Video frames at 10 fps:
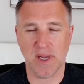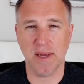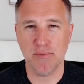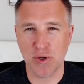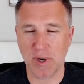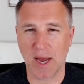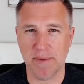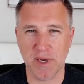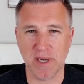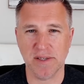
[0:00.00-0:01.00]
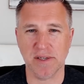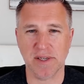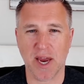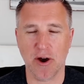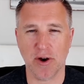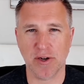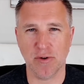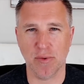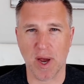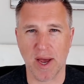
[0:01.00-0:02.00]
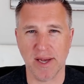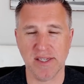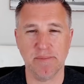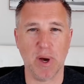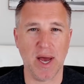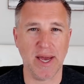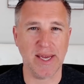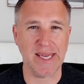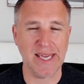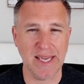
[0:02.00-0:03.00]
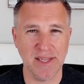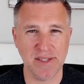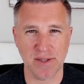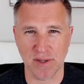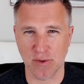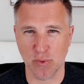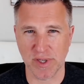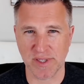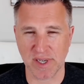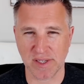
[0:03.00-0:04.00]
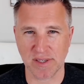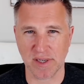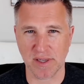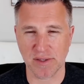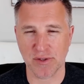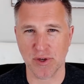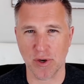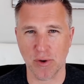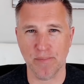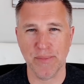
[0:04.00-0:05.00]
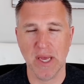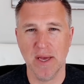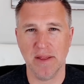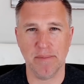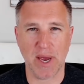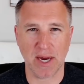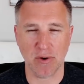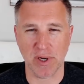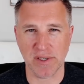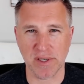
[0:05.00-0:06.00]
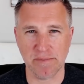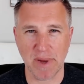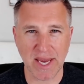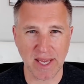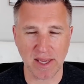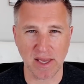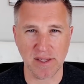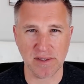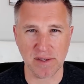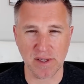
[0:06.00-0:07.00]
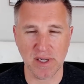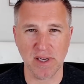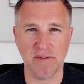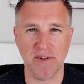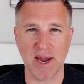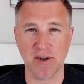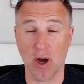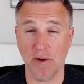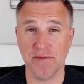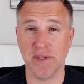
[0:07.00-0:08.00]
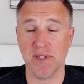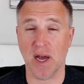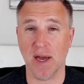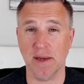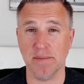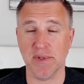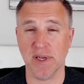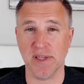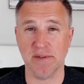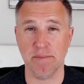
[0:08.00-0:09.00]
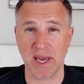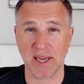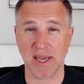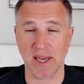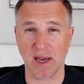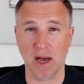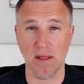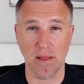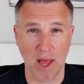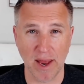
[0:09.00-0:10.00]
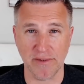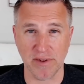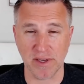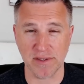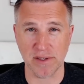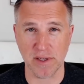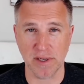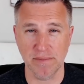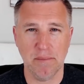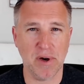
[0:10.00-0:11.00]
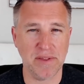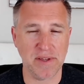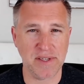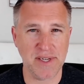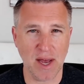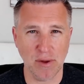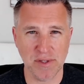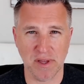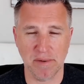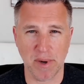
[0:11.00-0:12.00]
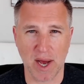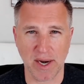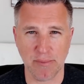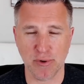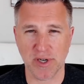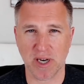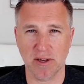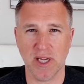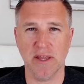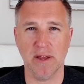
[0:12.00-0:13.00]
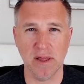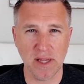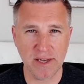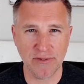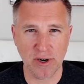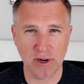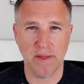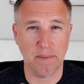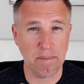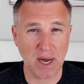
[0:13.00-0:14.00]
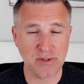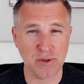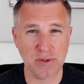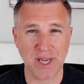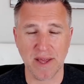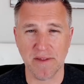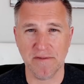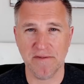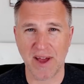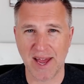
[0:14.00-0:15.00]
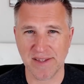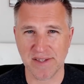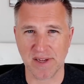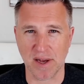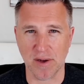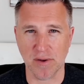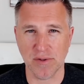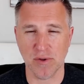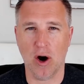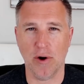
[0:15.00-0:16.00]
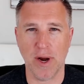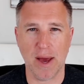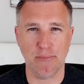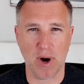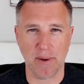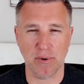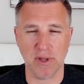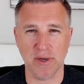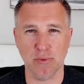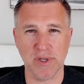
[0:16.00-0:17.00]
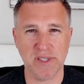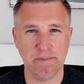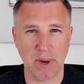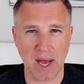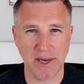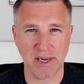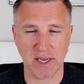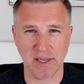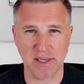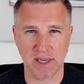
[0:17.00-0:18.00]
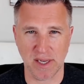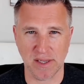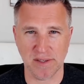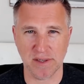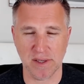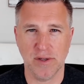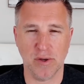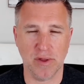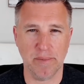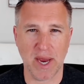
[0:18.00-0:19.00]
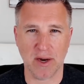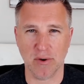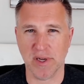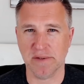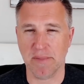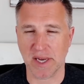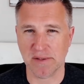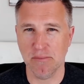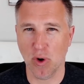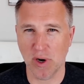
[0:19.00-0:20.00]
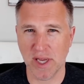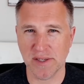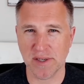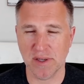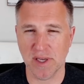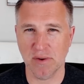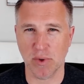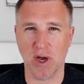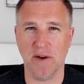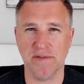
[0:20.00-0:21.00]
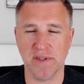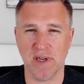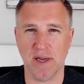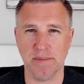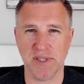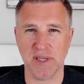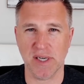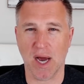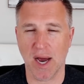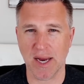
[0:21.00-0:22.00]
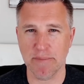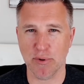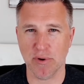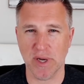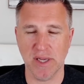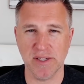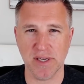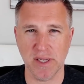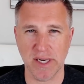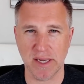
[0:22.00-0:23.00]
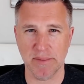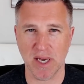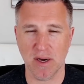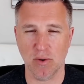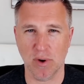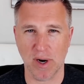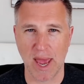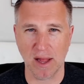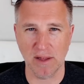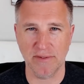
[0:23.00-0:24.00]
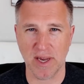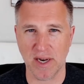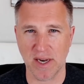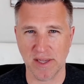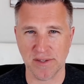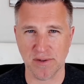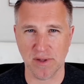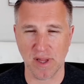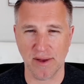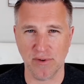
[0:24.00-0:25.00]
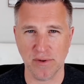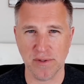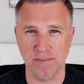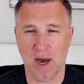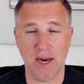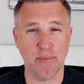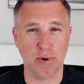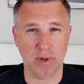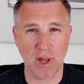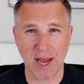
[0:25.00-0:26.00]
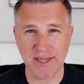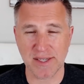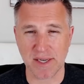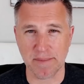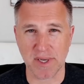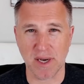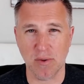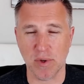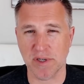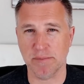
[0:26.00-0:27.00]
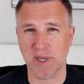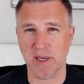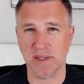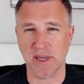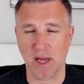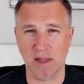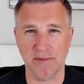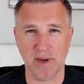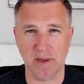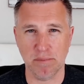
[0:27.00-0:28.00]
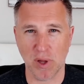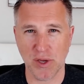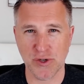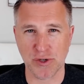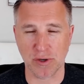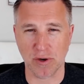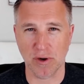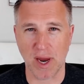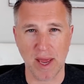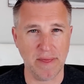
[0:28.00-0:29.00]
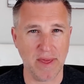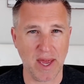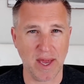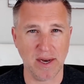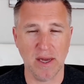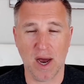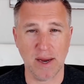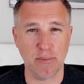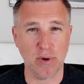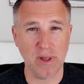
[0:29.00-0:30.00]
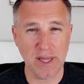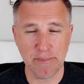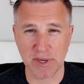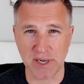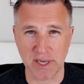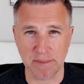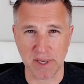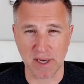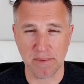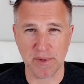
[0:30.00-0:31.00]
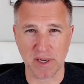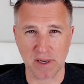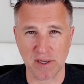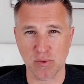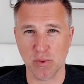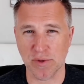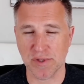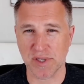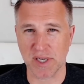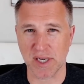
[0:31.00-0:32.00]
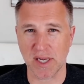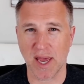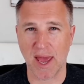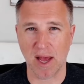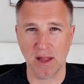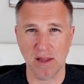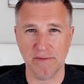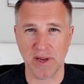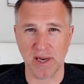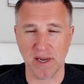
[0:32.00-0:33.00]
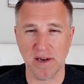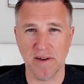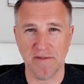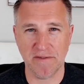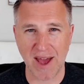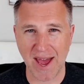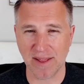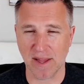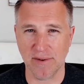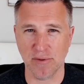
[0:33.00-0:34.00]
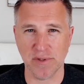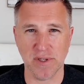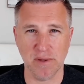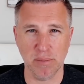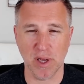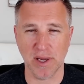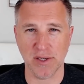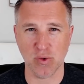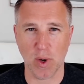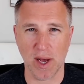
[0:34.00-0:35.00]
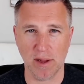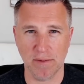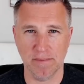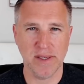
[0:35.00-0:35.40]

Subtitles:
Type 2 diabetes is characterized by insulin resistance. So the pancreas is making insulin. In fact, oftentimes it's making a lot of insulin, but the cells of the body, particularly the liver, the muscles, and the fat cells, are not properly responding to insulin. So the pancreas makes more insulin. We oftentimes see hyperinsulinemia or elevated insulin levels, hyperglycemia, which means elevated blood sugar, and then hyperlipidemia because we'll see elevated fat levels in the blood as well.